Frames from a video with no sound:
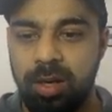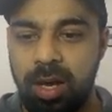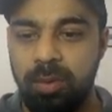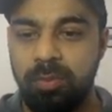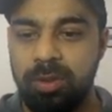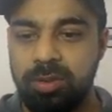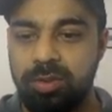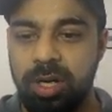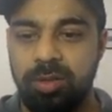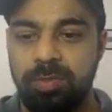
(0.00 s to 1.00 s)
I will
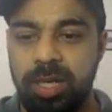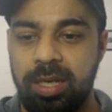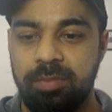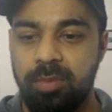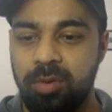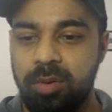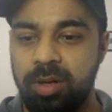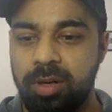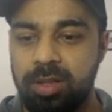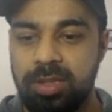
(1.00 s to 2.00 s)
try to make it more
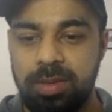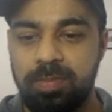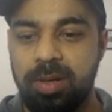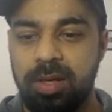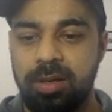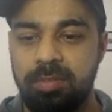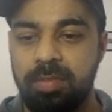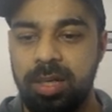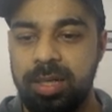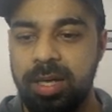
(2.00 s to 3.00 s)
simpler,
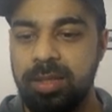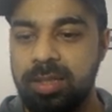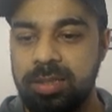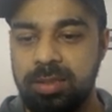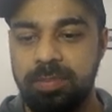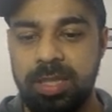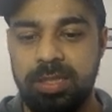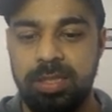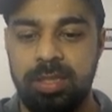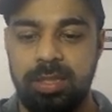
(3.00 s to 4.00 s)
but yeah, that's the
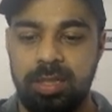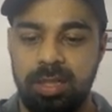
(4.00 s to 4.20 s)
basic